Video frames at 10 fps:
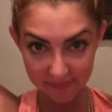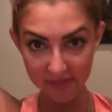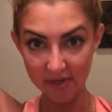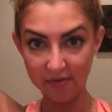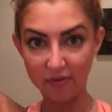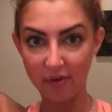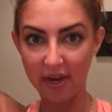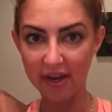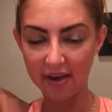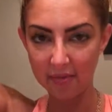So, I'm
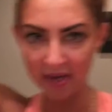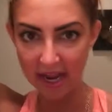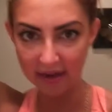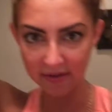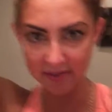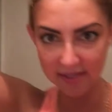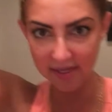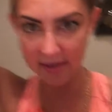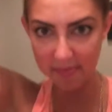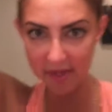gonna angle this
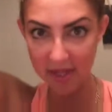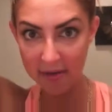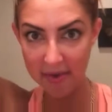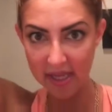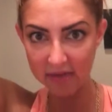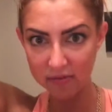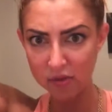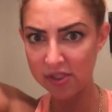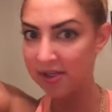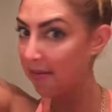up a little bit, which
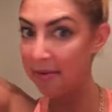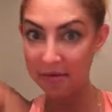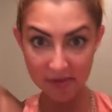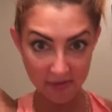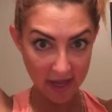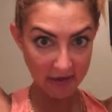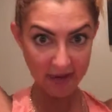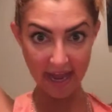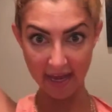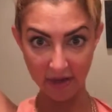is not my most
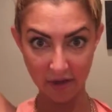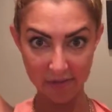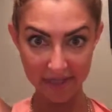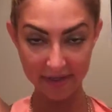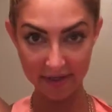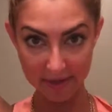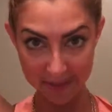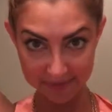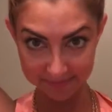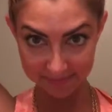flattering angle, but you know
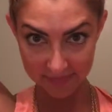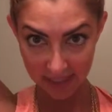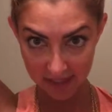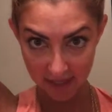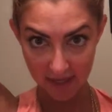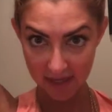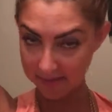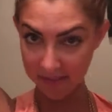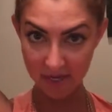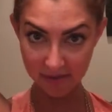what?
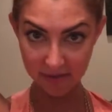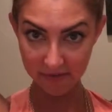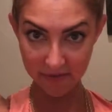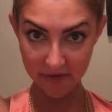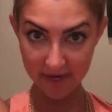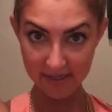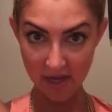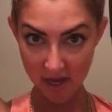I'll do it for you guys.